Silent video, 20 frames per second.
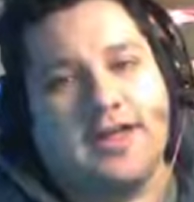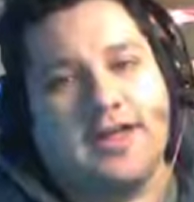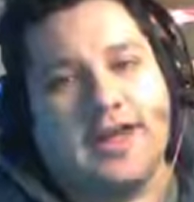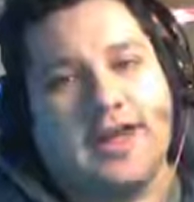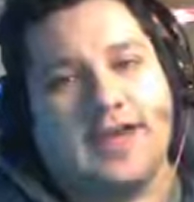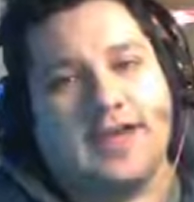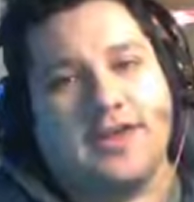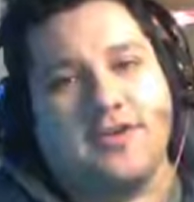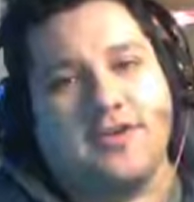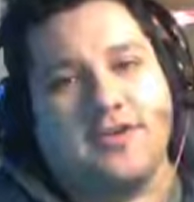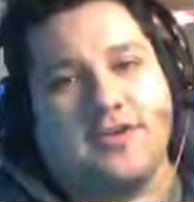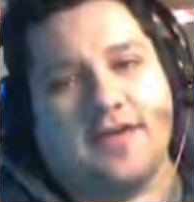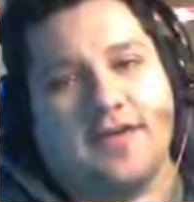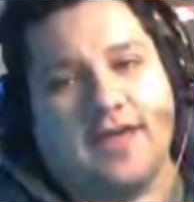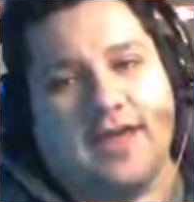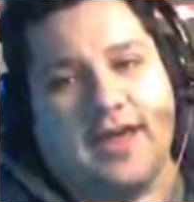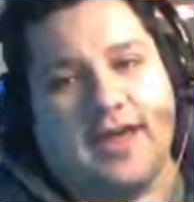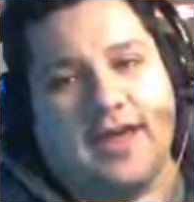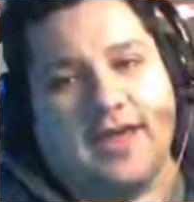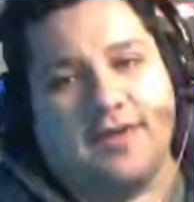And you're
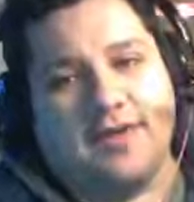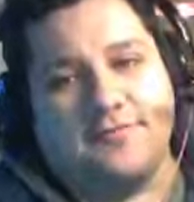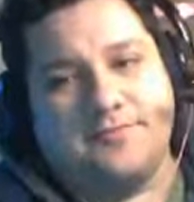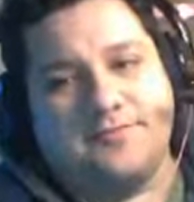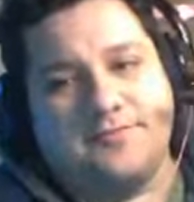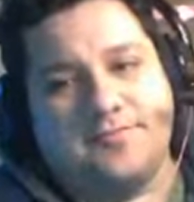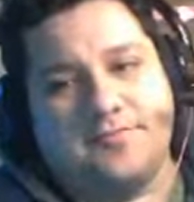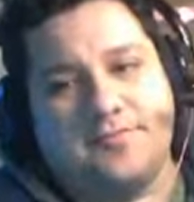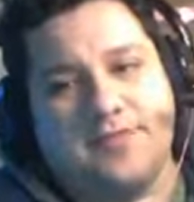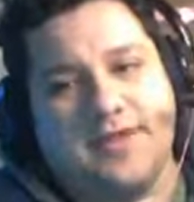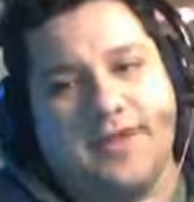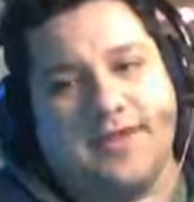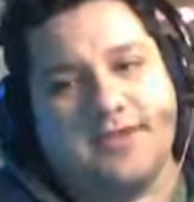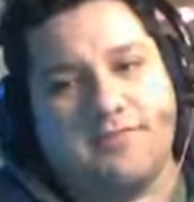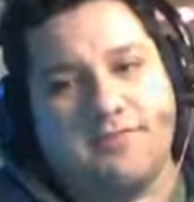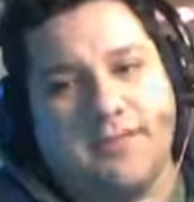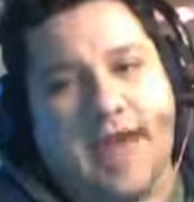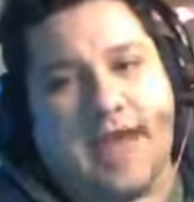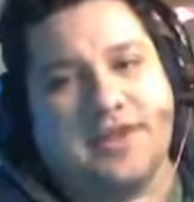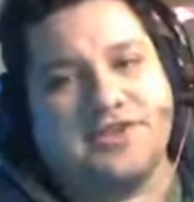saying
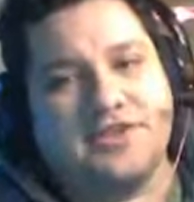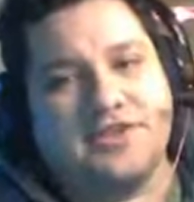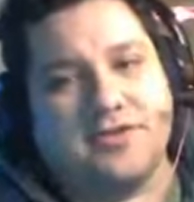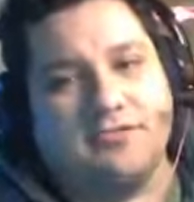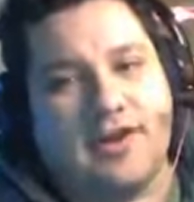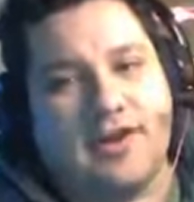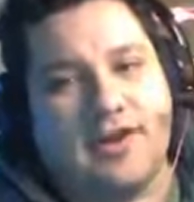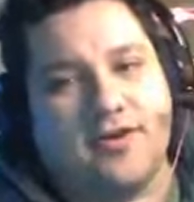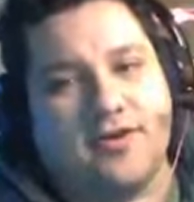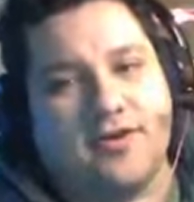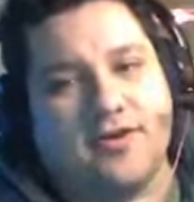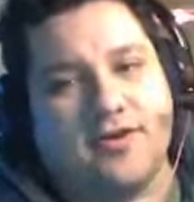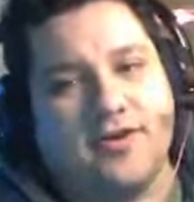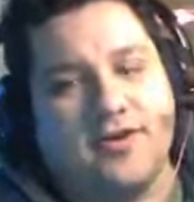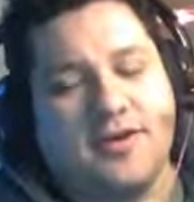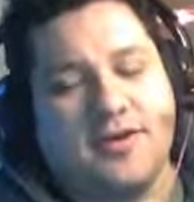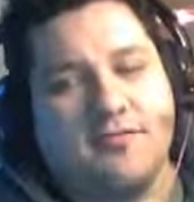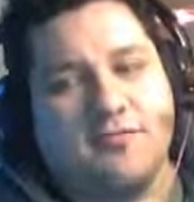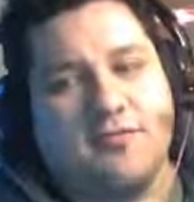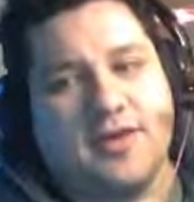it's magic mirror
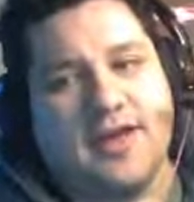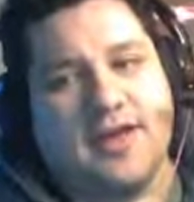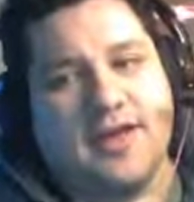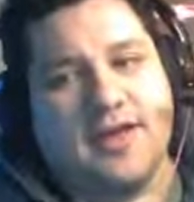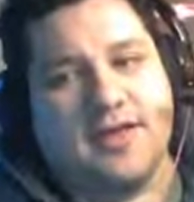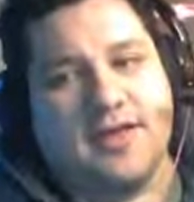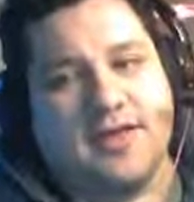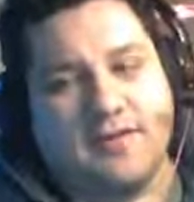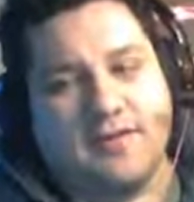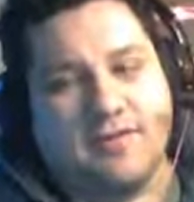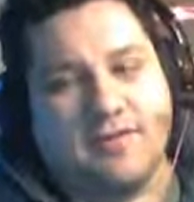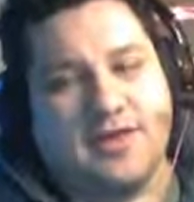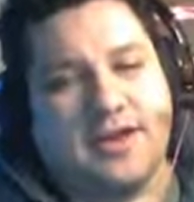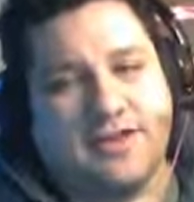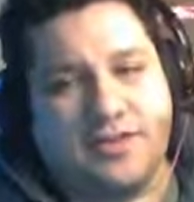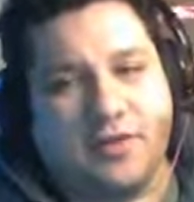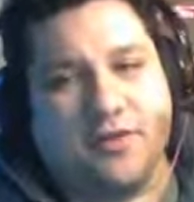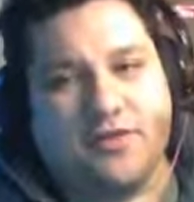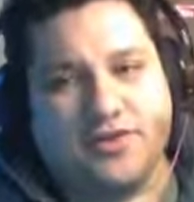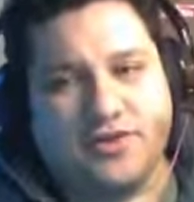because somebody
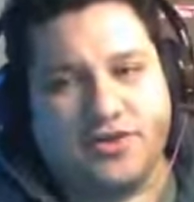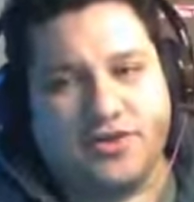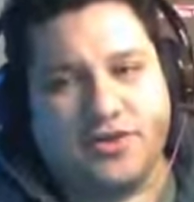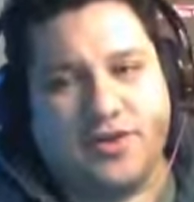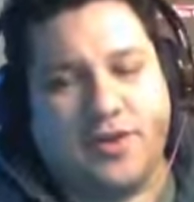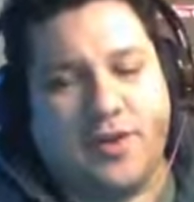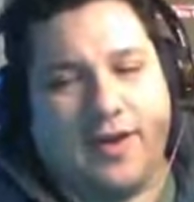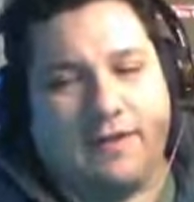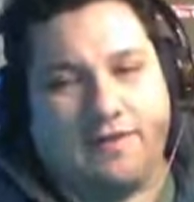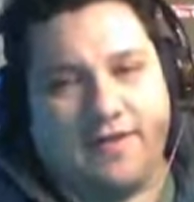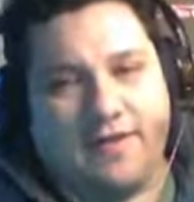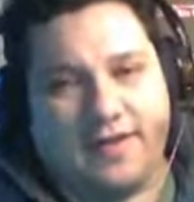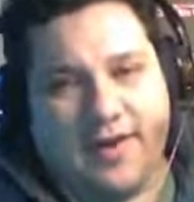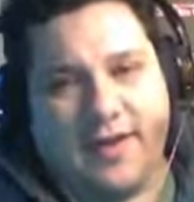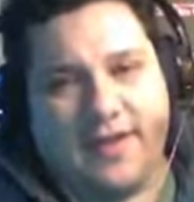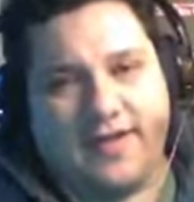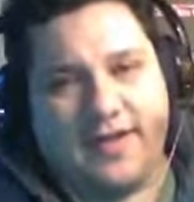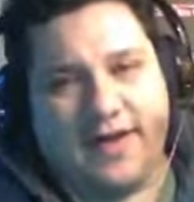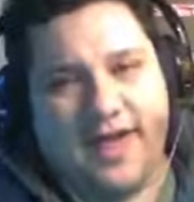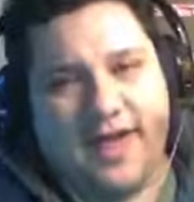told you you have to
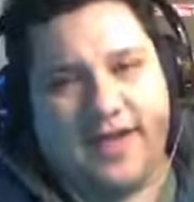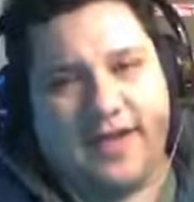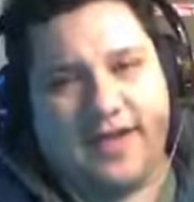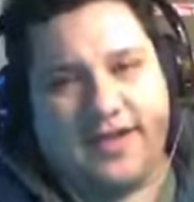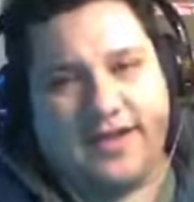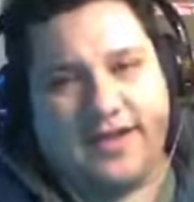say that.